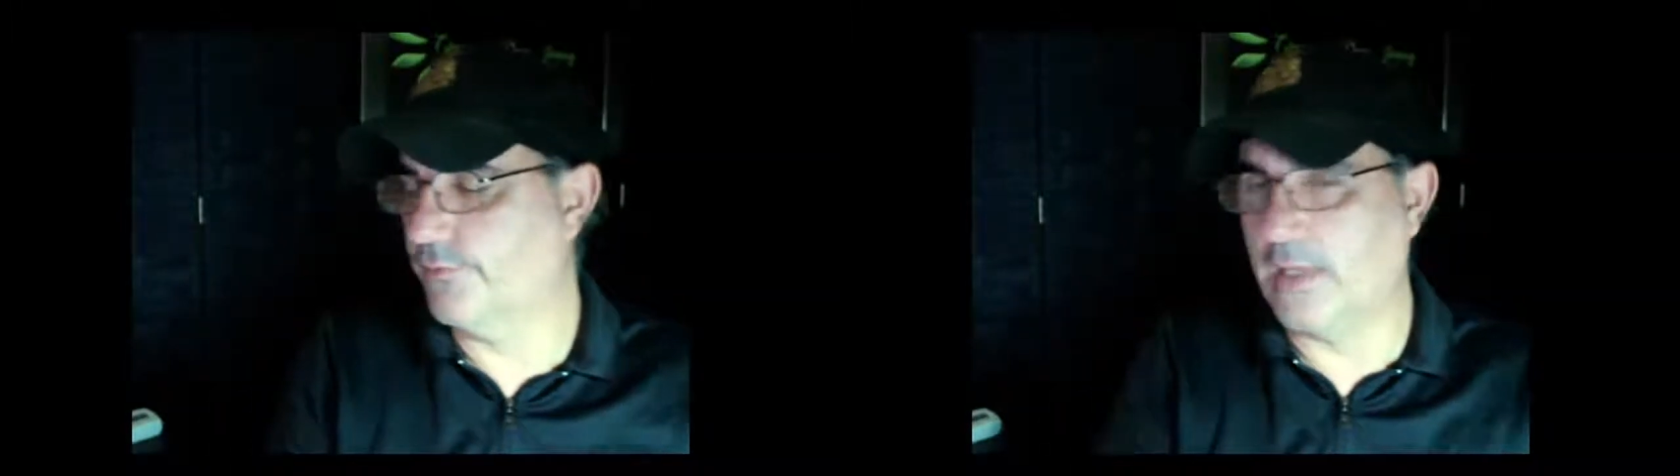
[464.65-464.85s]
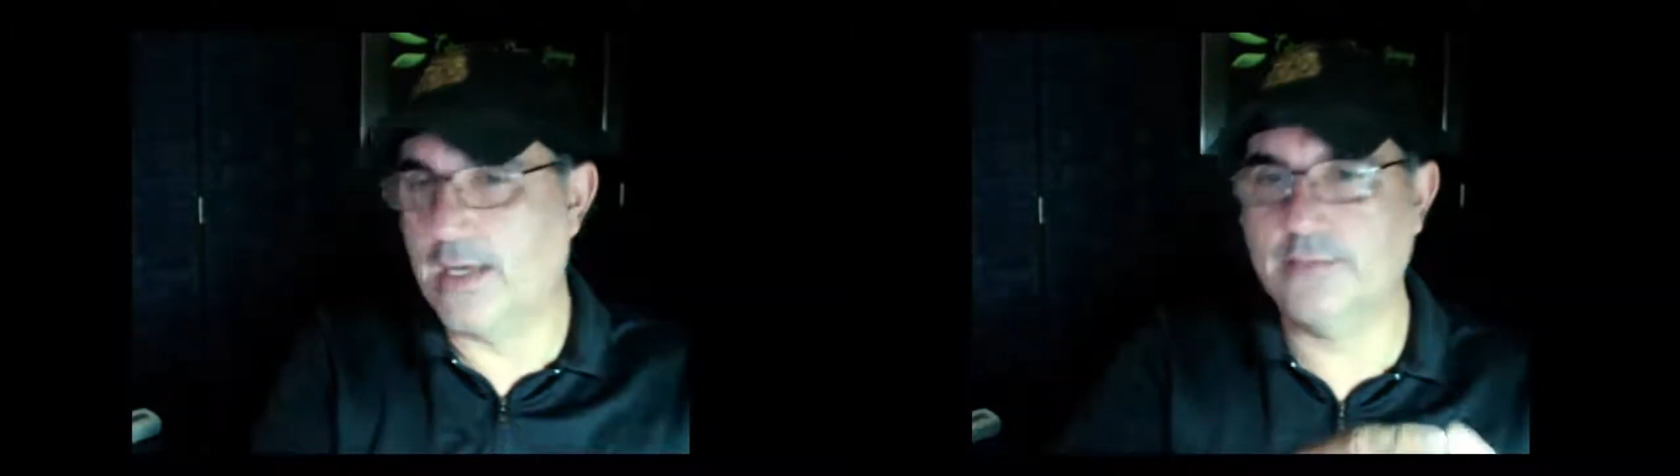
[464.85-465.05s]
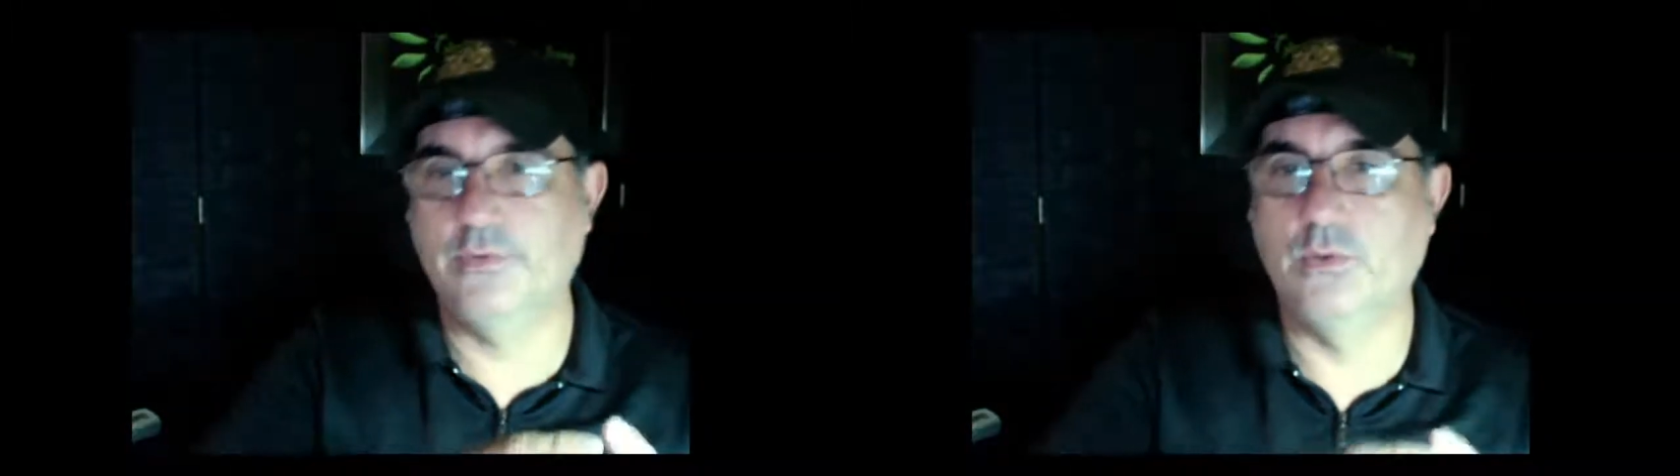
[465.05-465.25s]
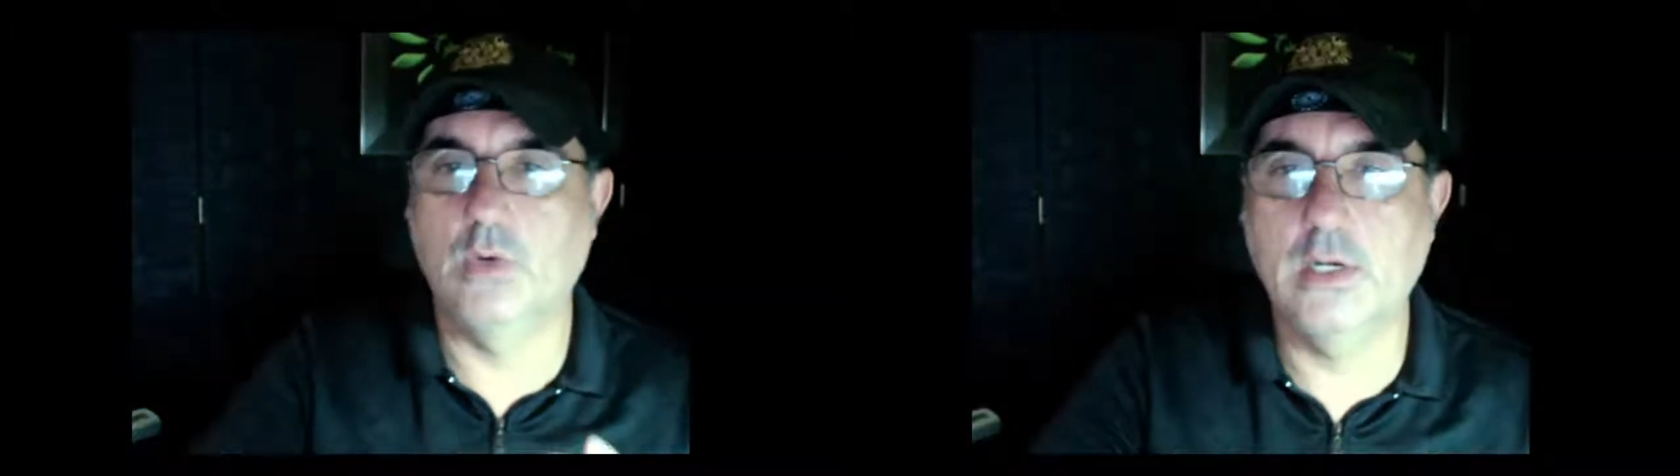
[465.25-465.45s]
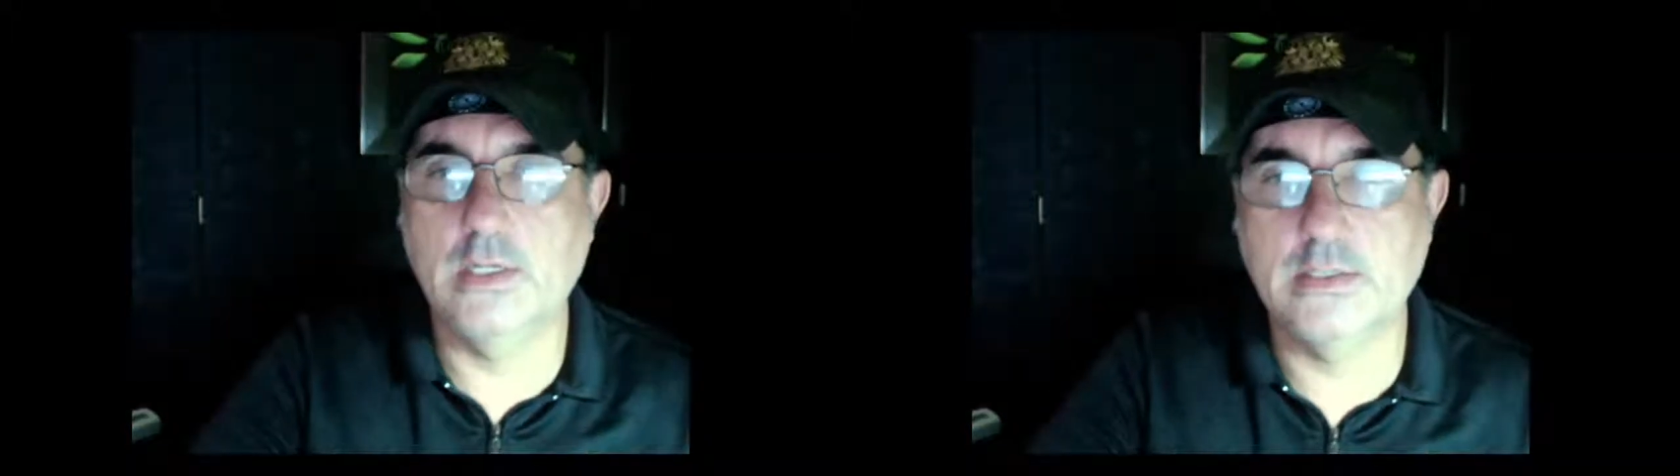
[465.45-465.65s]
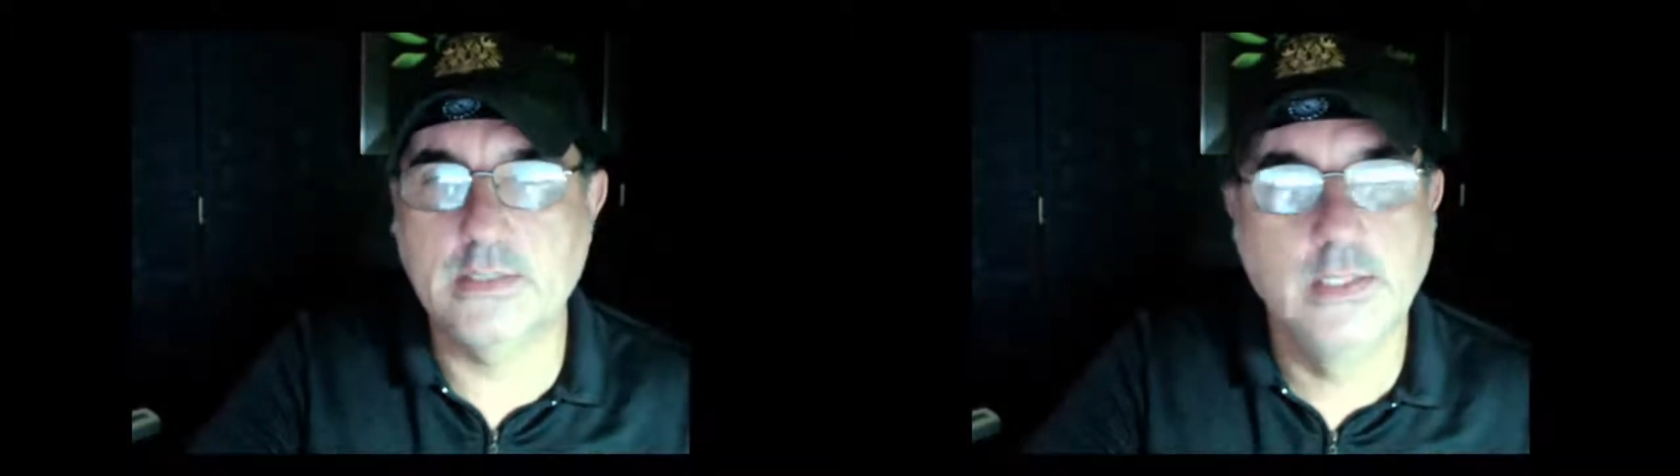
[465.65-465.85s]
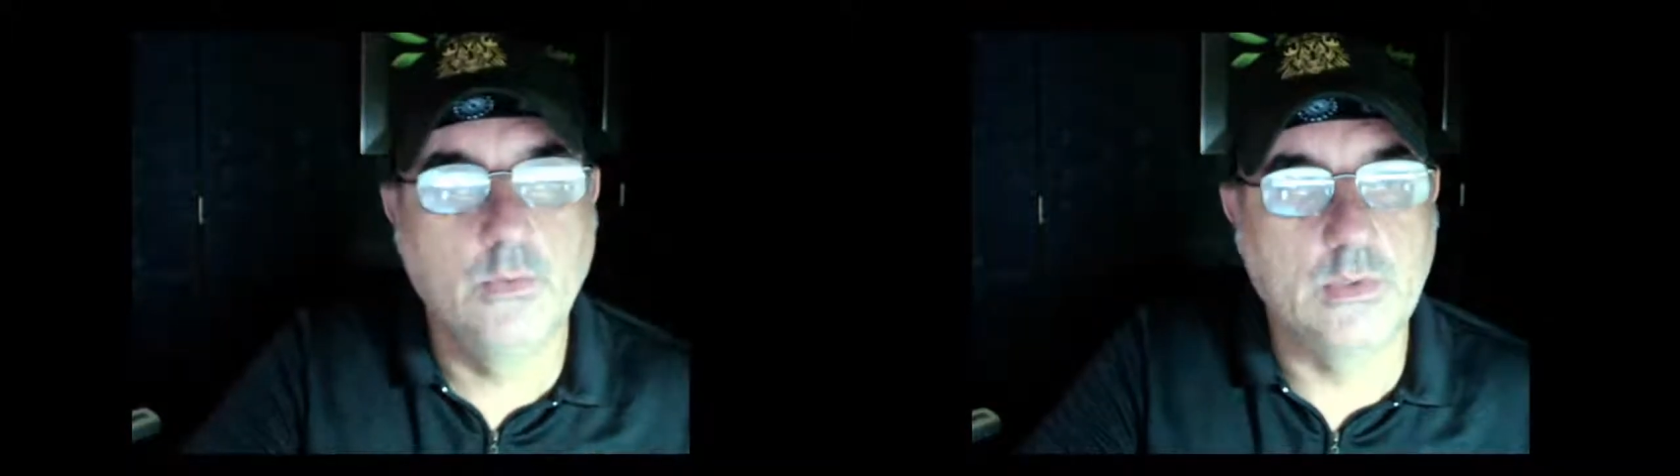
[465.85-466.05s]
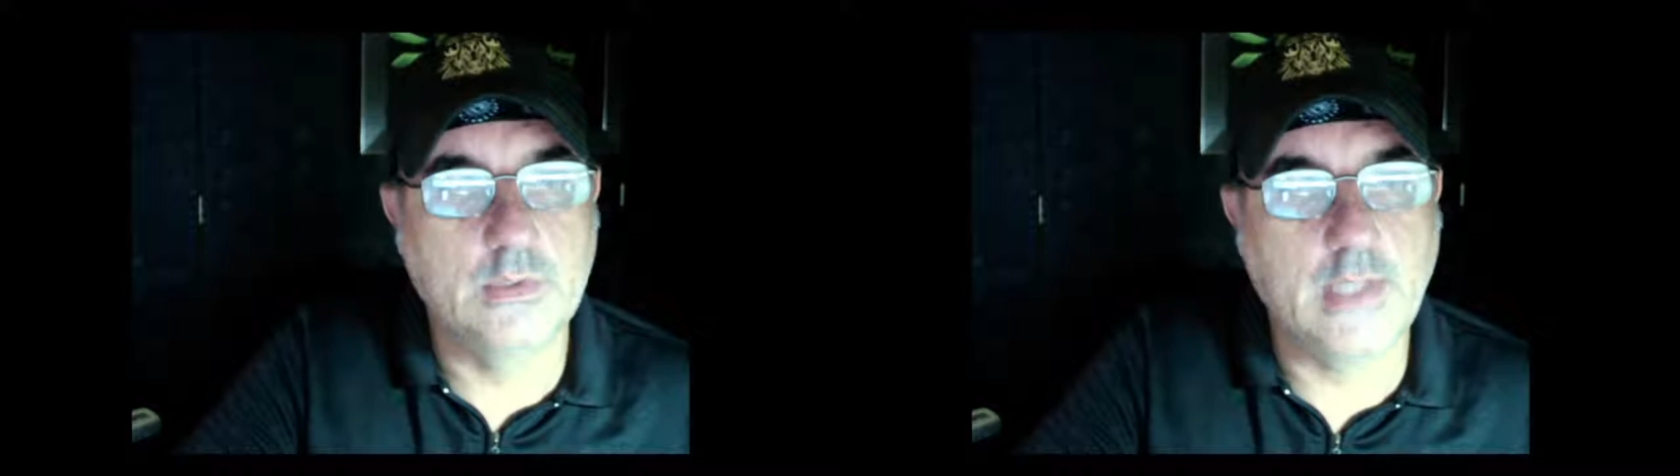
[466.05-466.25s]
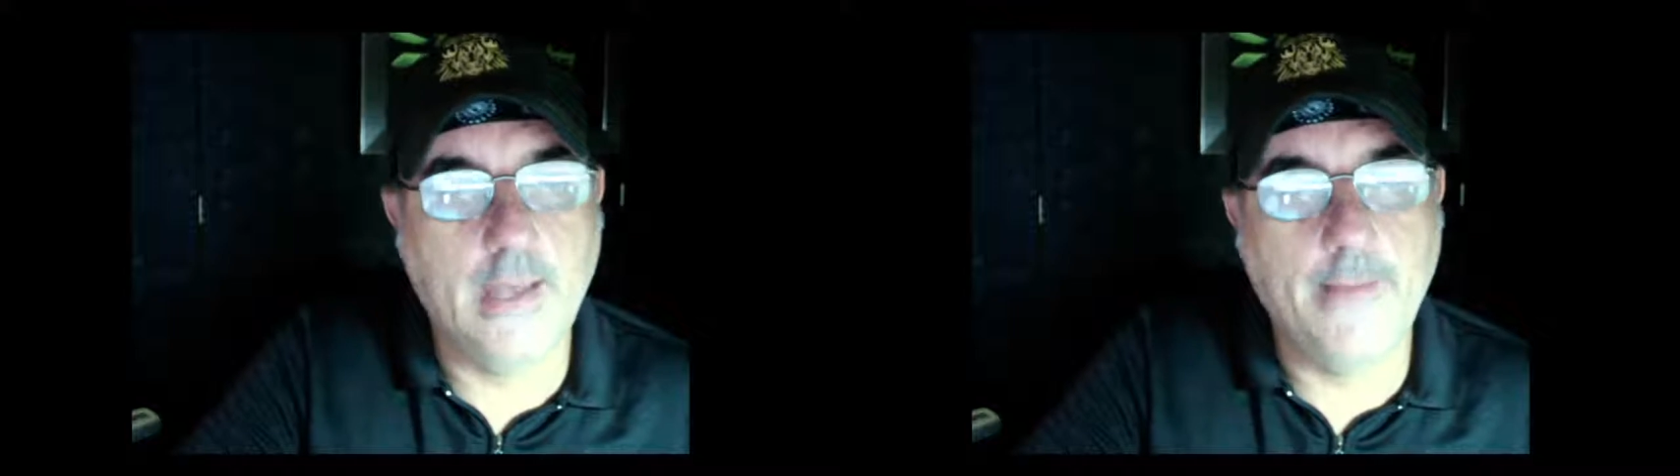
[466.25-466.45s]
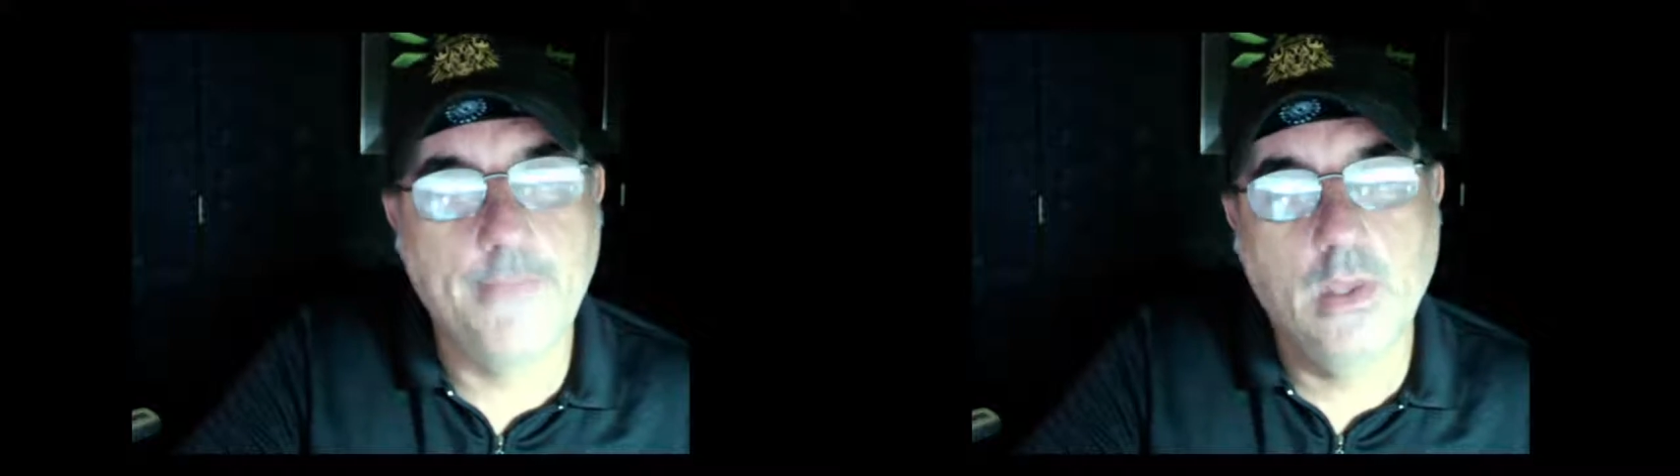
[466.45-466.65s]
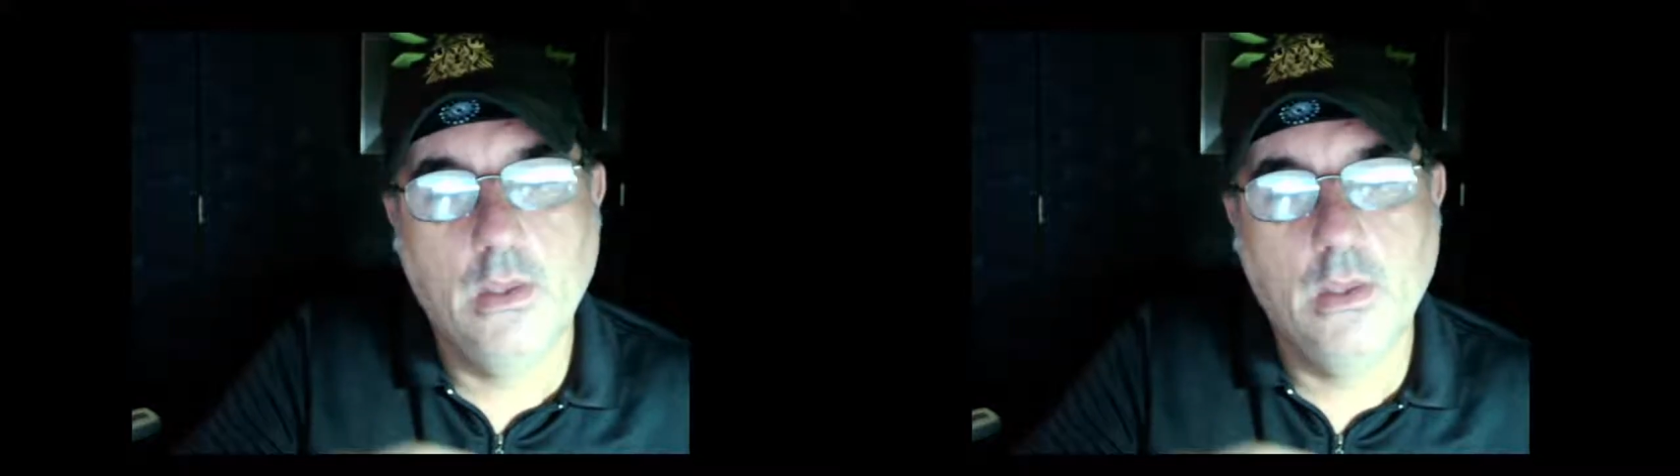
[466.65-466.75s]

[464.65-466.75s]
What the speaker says: philosophy was that